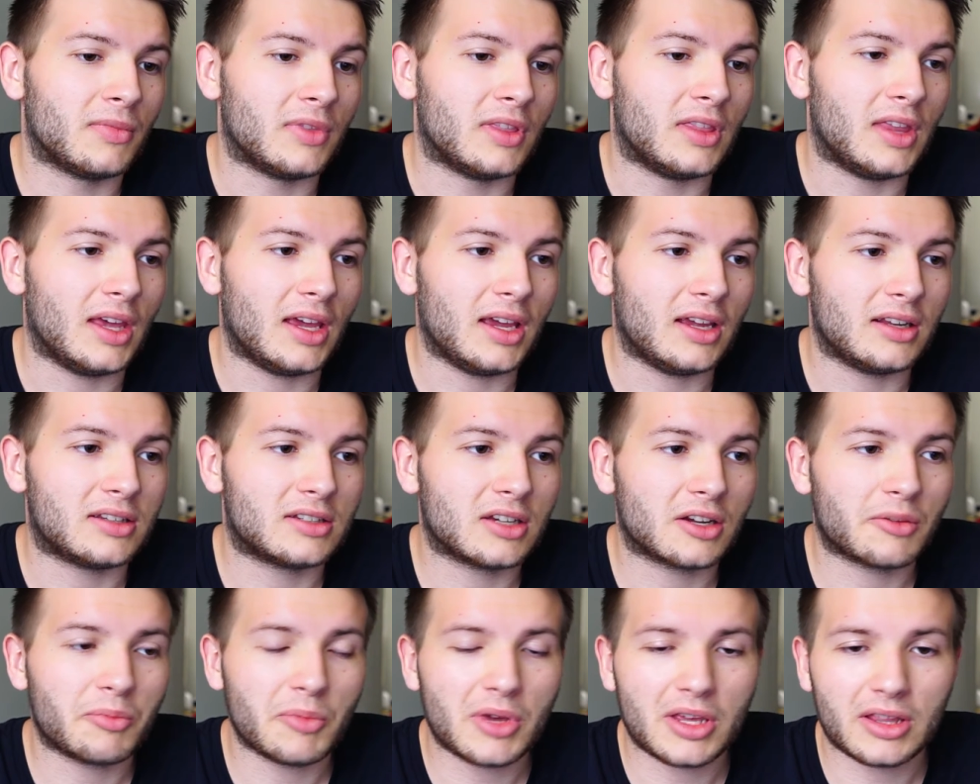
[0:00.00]
They
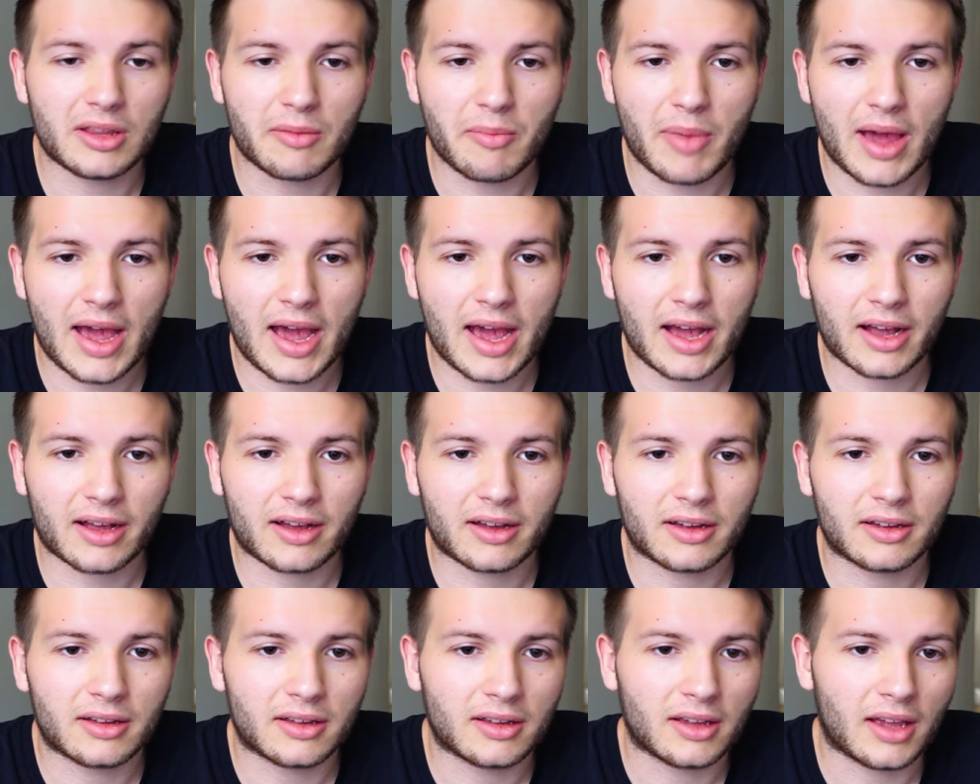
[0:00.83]
took me in the back,
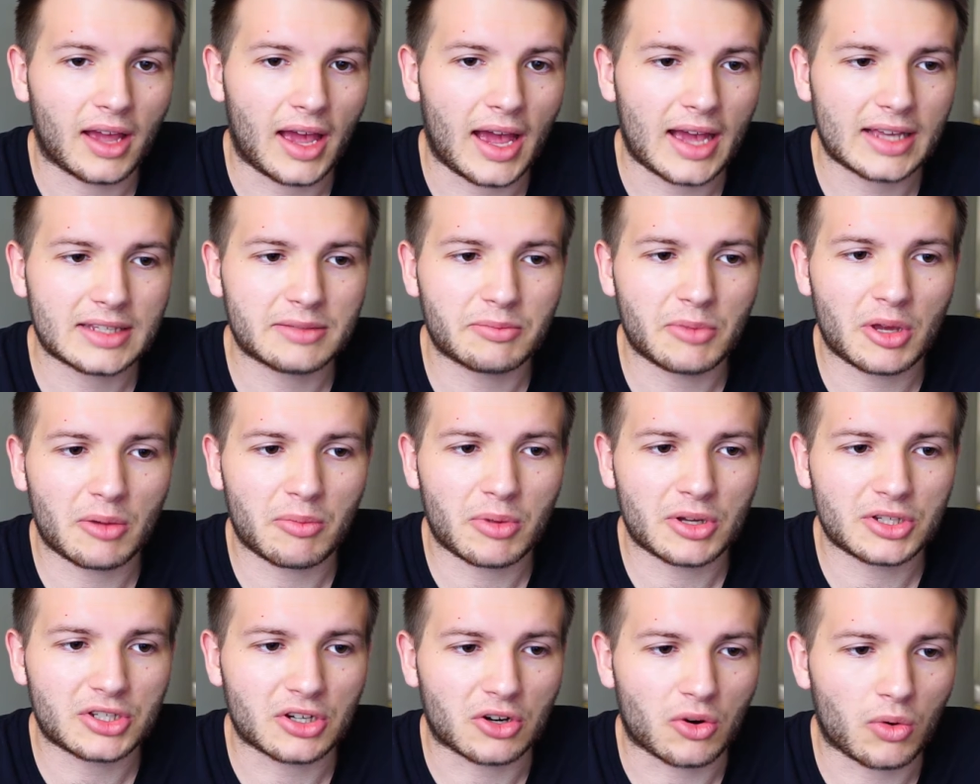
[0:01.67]
asked me a
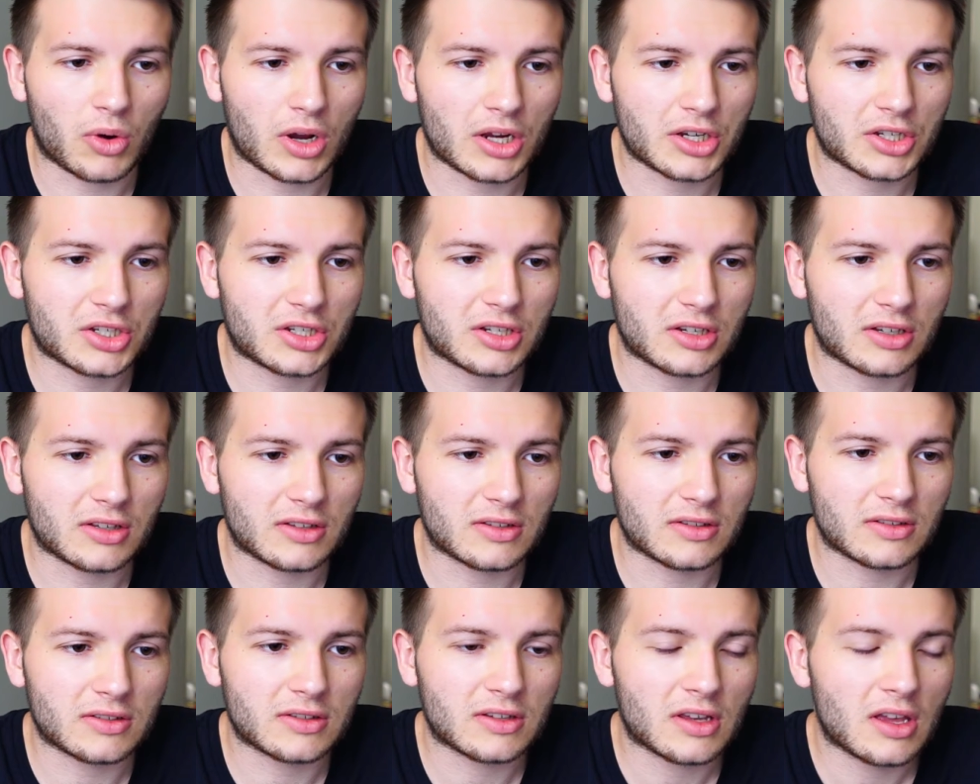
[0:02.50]
bunch of
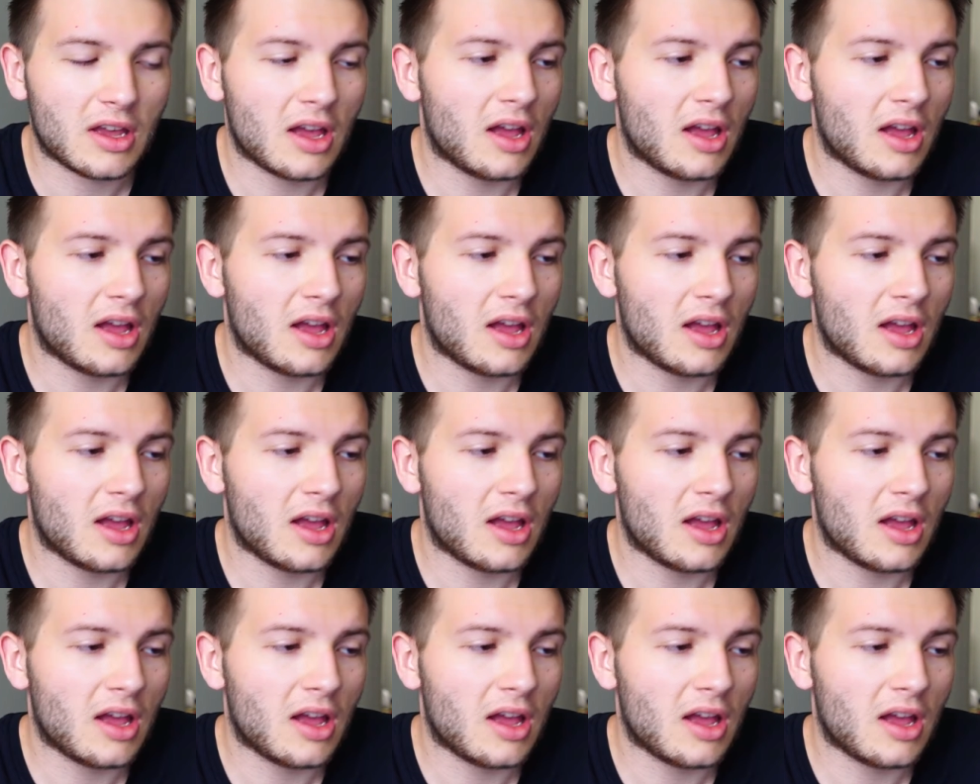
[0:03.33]
questions.